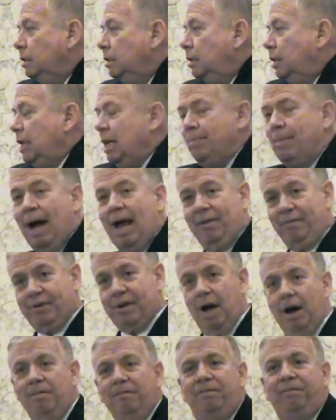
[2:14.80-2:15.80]
or they might have
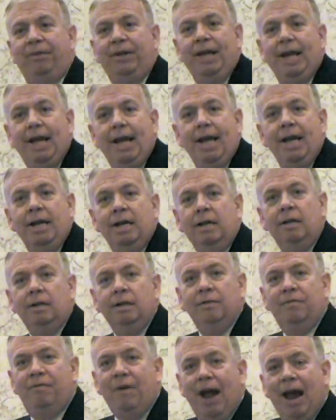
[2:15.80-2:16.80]
come
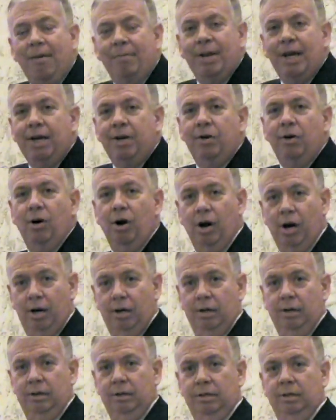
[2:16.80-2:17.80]
fleeing famine
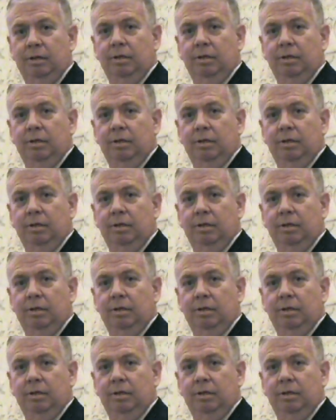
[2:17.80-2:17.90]
or